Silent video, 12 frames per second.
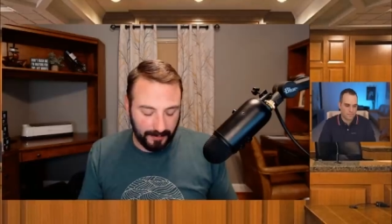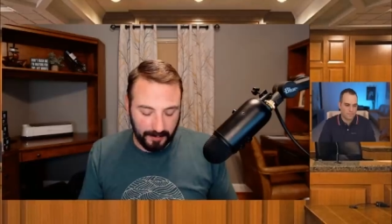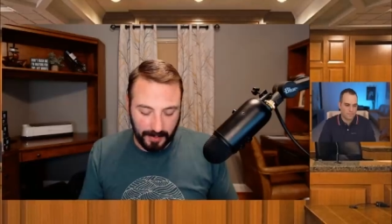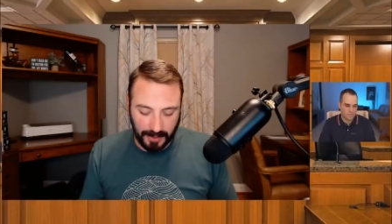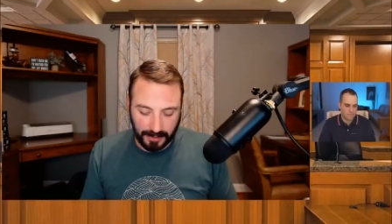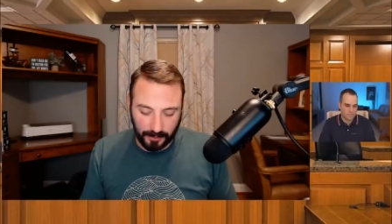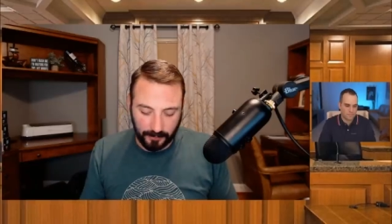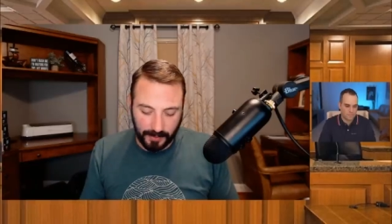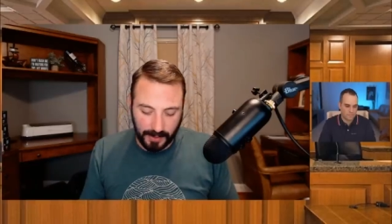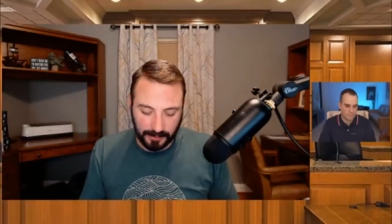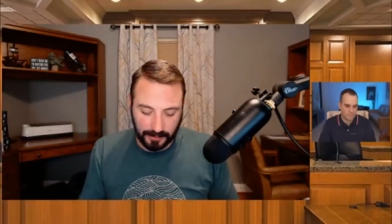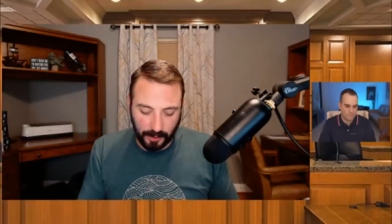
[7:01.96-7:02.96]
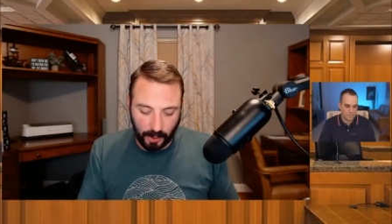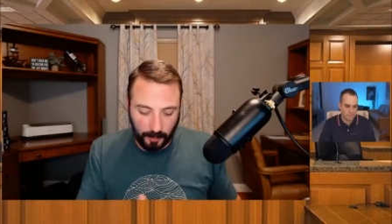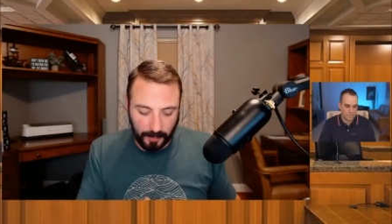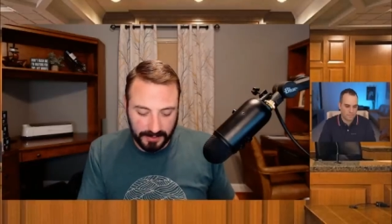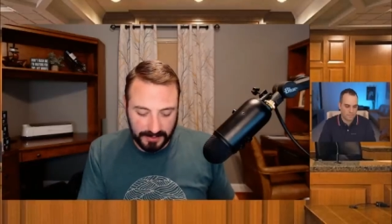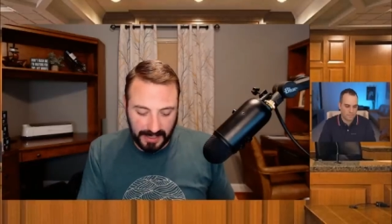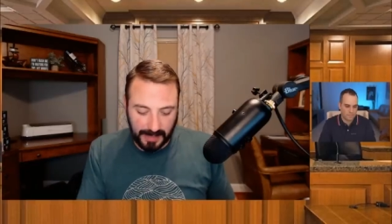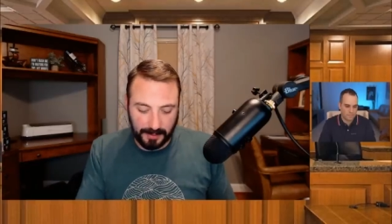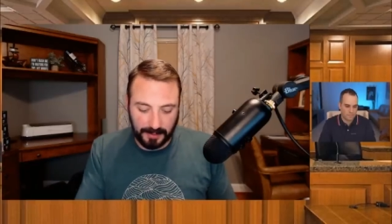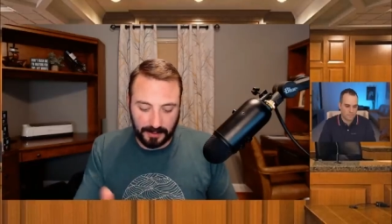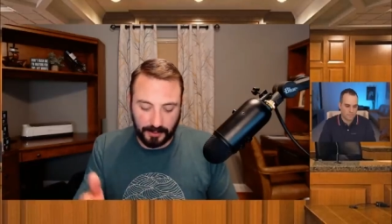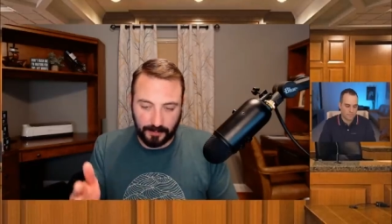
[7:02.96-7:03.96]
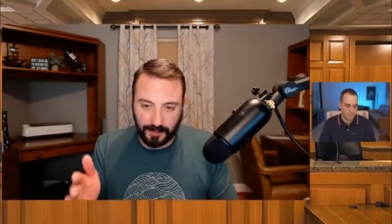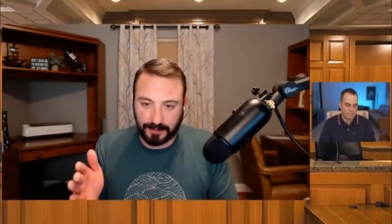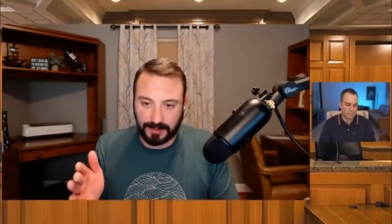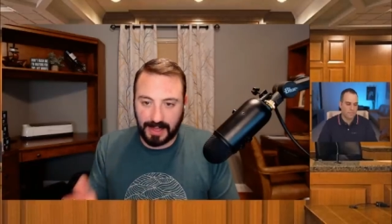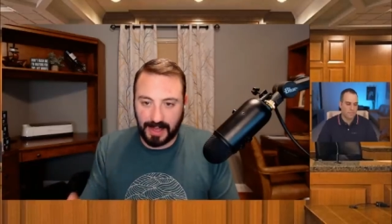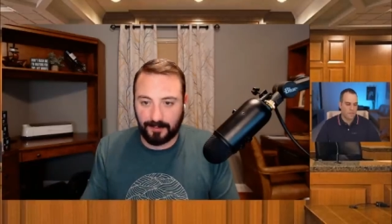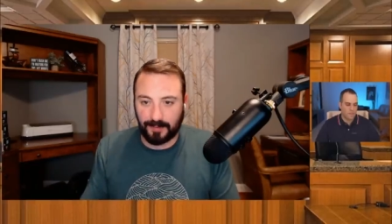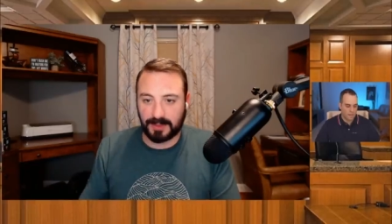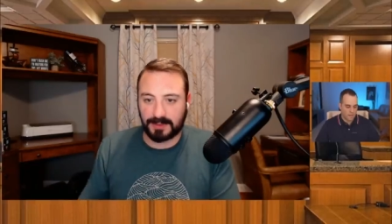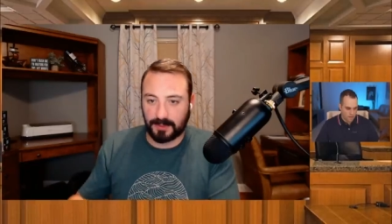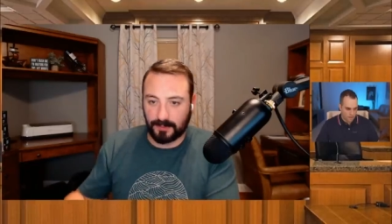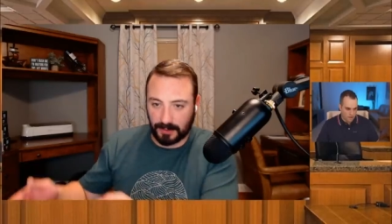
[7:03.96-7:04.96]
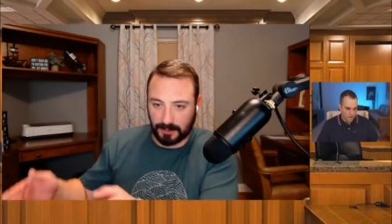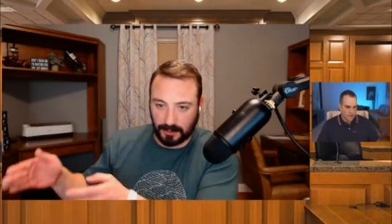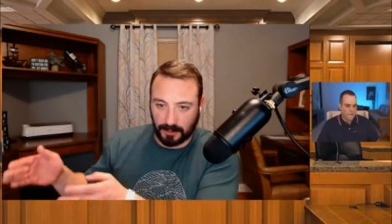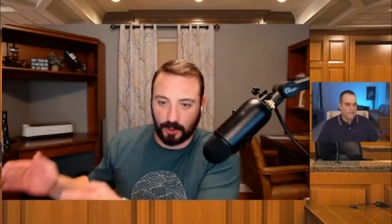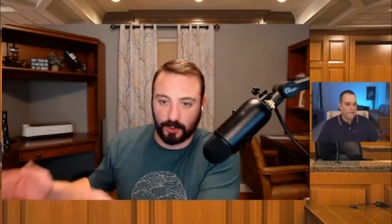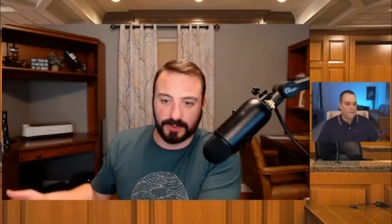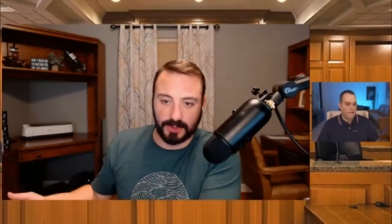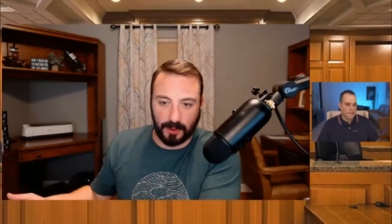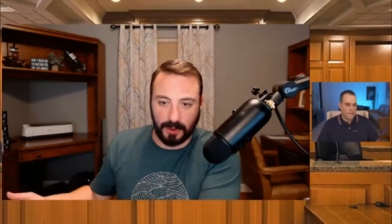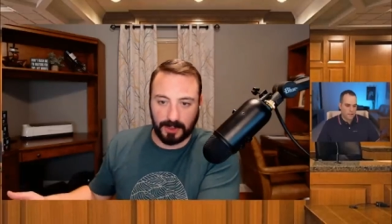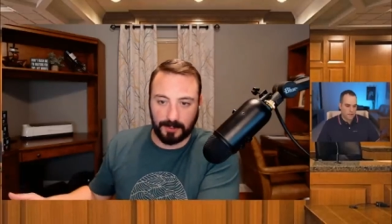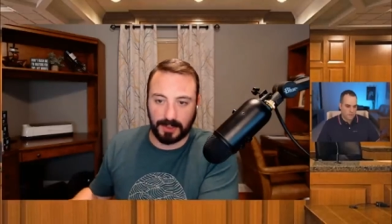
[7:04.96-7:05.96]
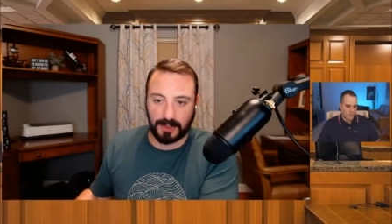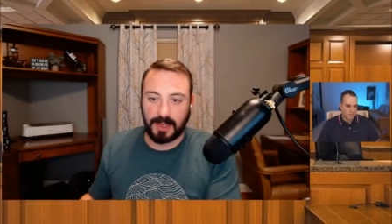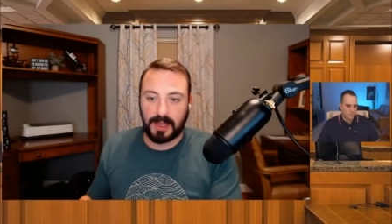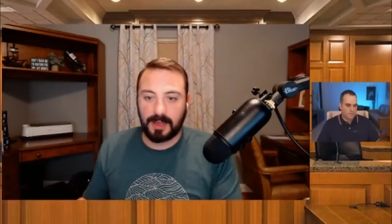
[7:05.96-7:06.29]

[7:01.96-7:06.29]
everybody, you've got the opening statement, then you've got the evidence, you've got the closing argument.